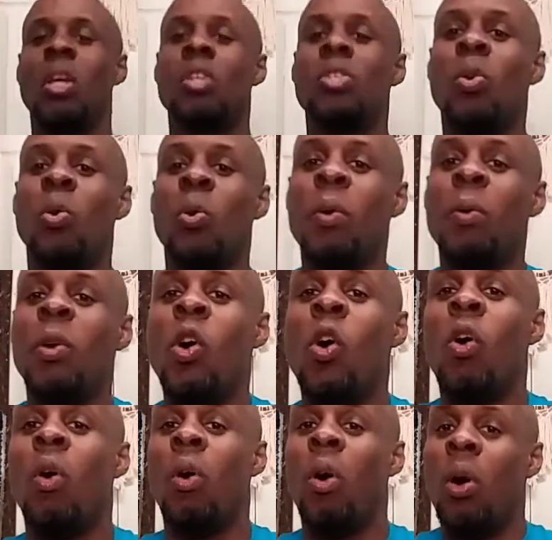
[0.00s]
So we
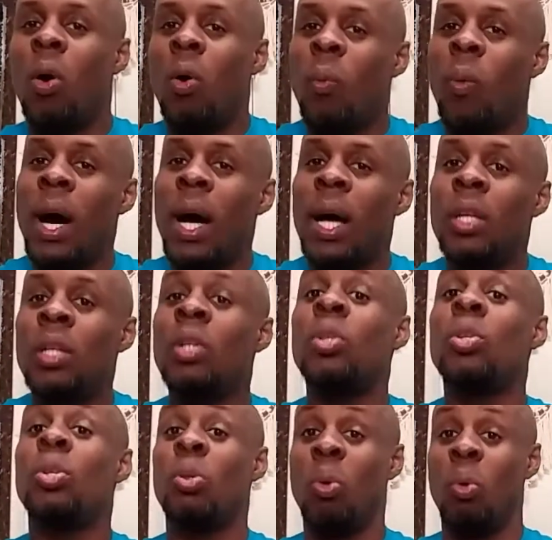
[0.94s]
go 1,
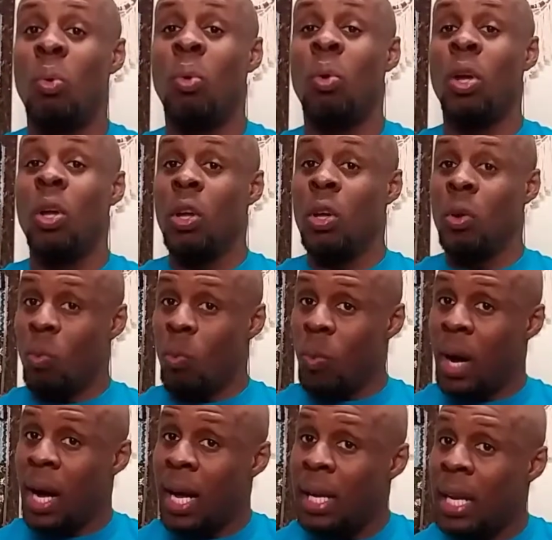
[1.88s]
2,
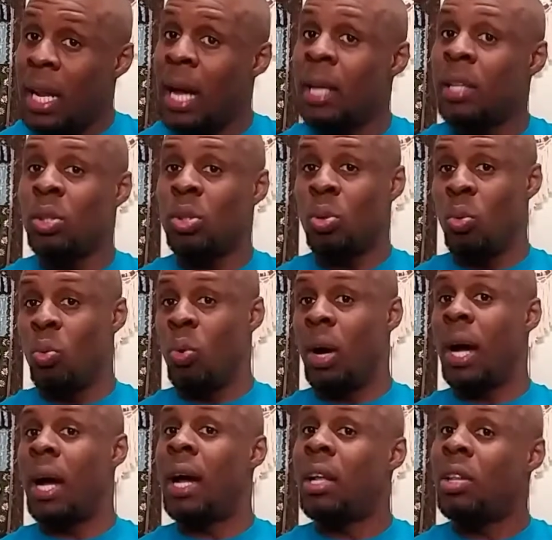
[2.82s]
1 and 2
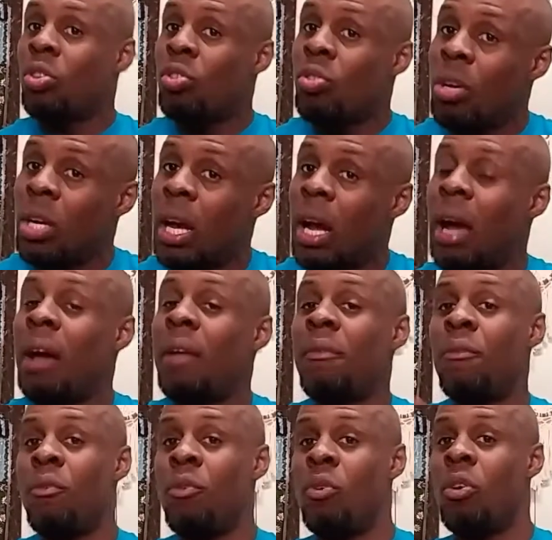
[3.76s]
and 3
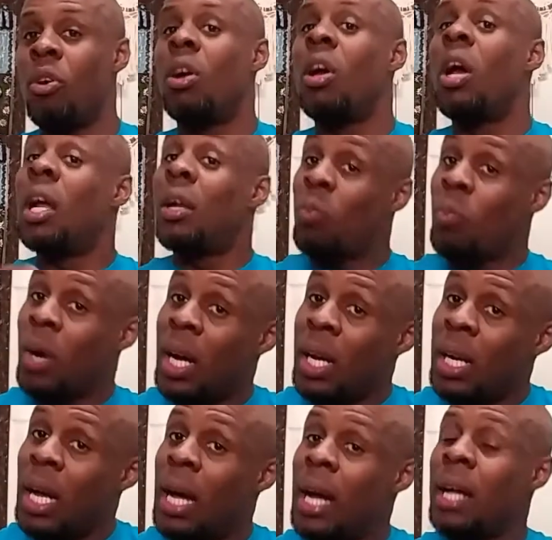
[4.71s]
and 4.
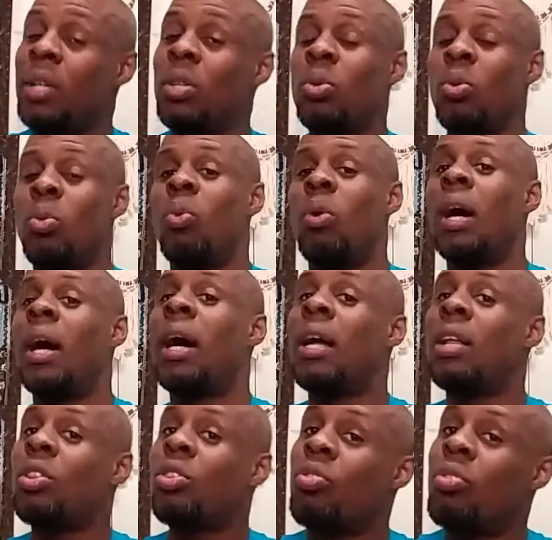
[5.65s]
1 and 2
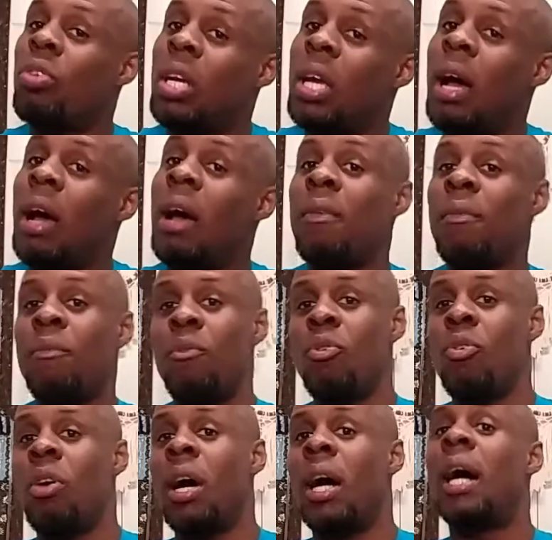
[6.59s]
and 3 and
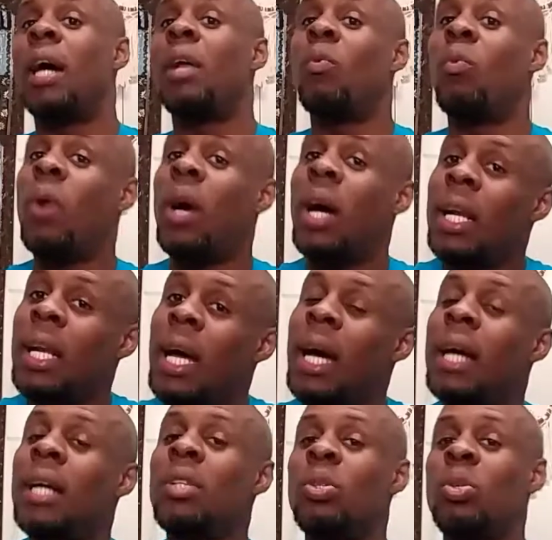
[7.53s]
4 and 1
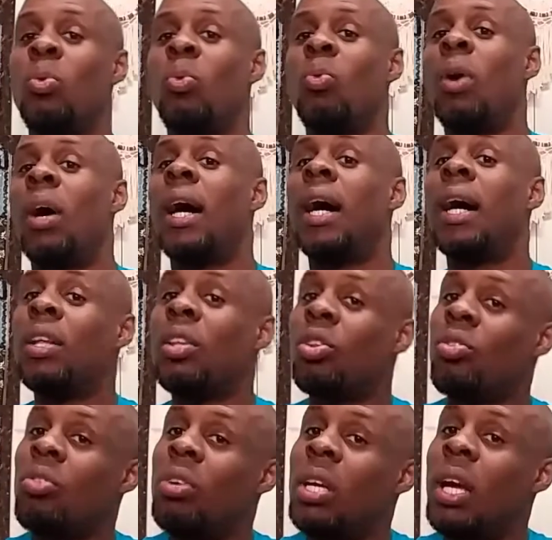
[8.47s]
and 2
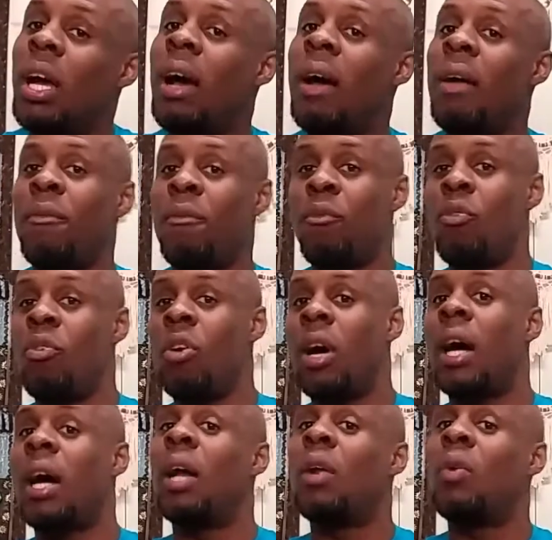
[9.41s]
and 3 and
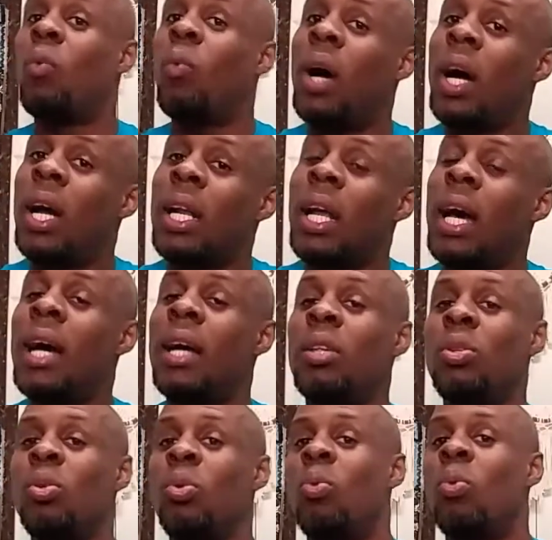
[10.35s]
4 and 1
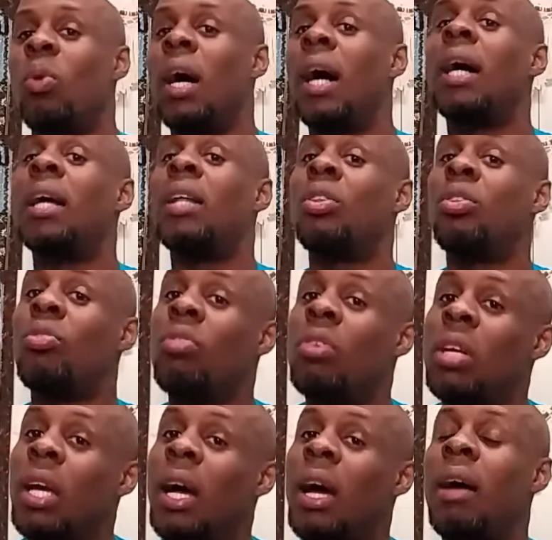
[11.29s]
and 2 and
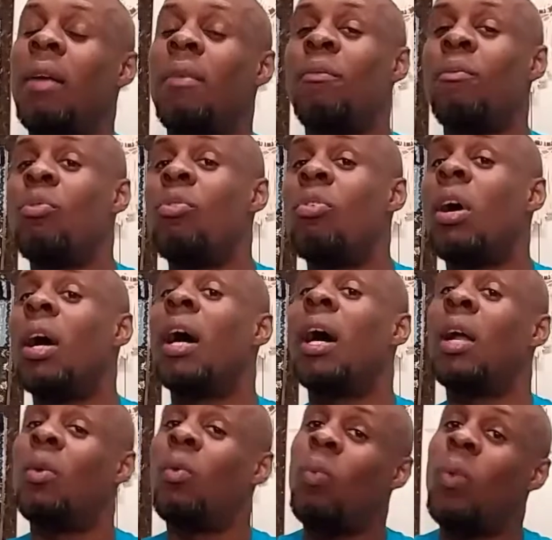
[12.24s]
3 and 4
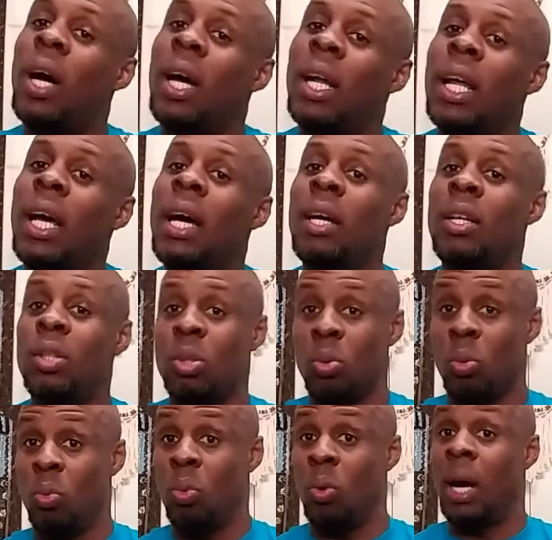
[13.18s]
and 1 and
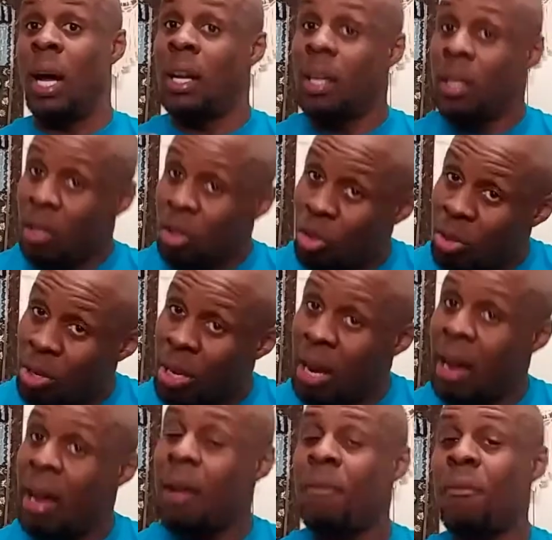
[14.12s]
2, 3
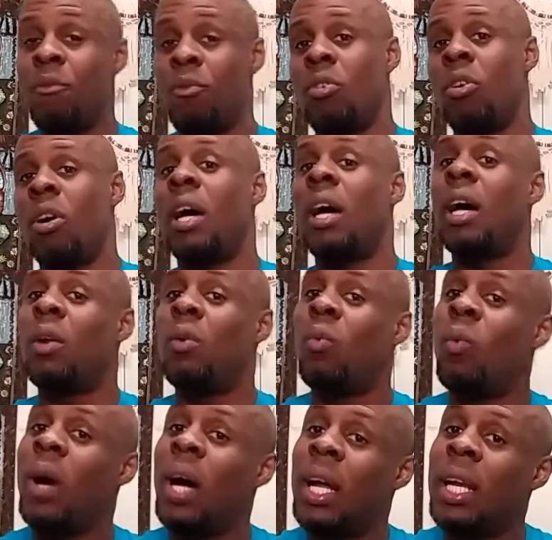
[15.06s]
and 4
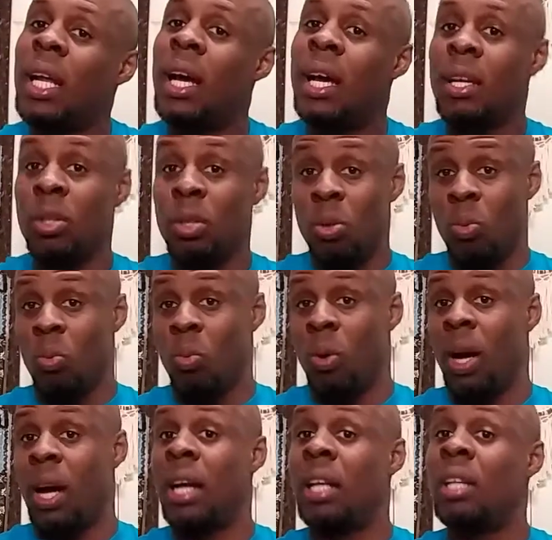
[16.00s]
and 1 and 2
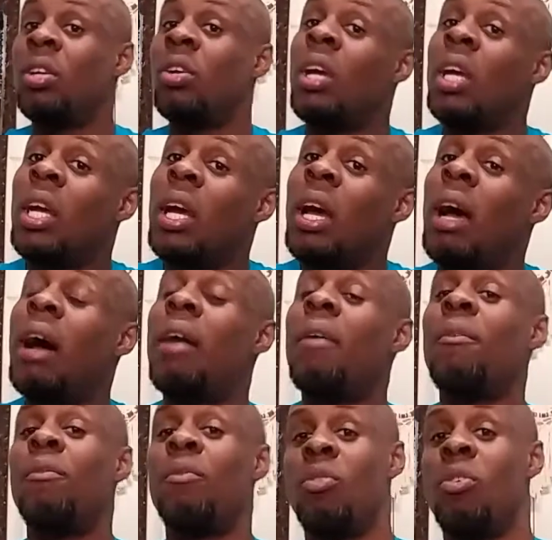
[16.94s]

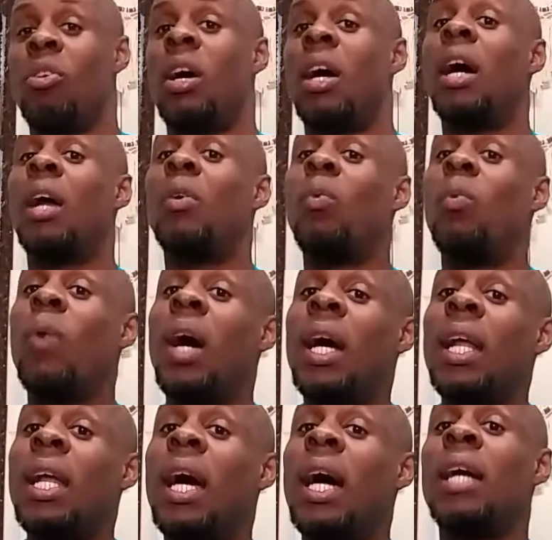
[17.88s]
and 4 and
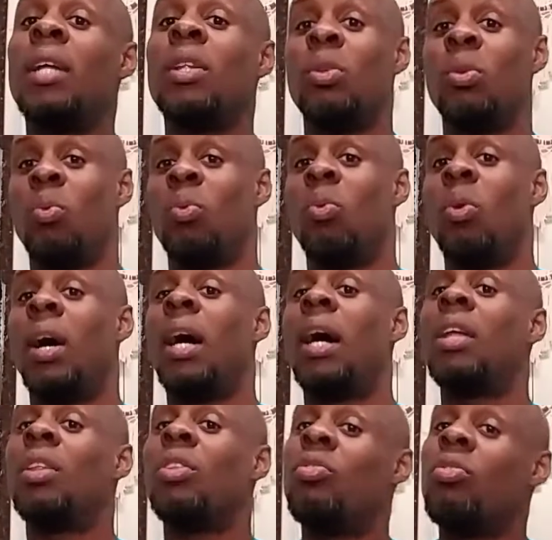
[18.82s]
1 and 2
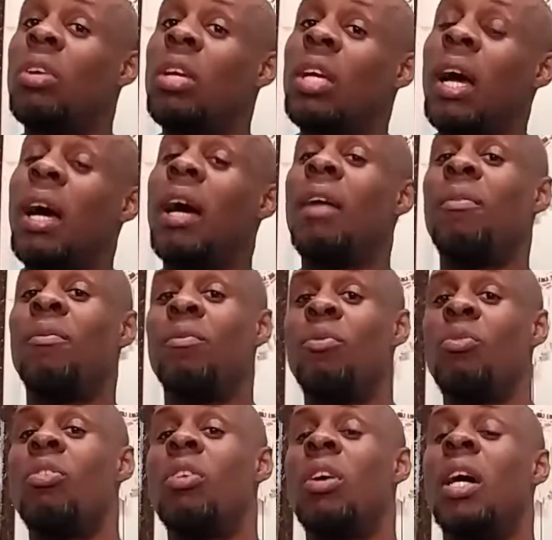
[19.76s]
and 3 and
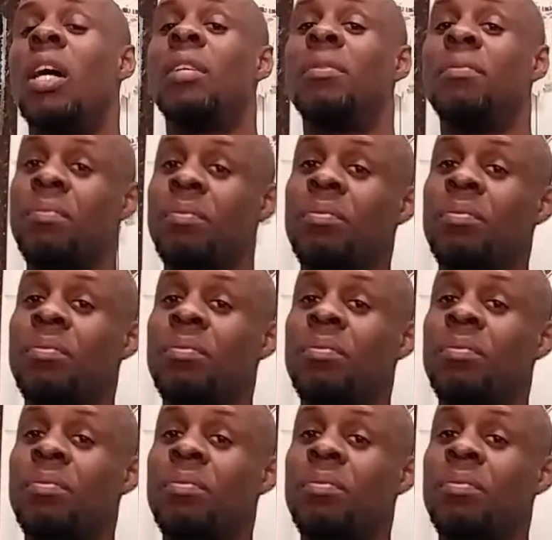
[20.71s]
4 and.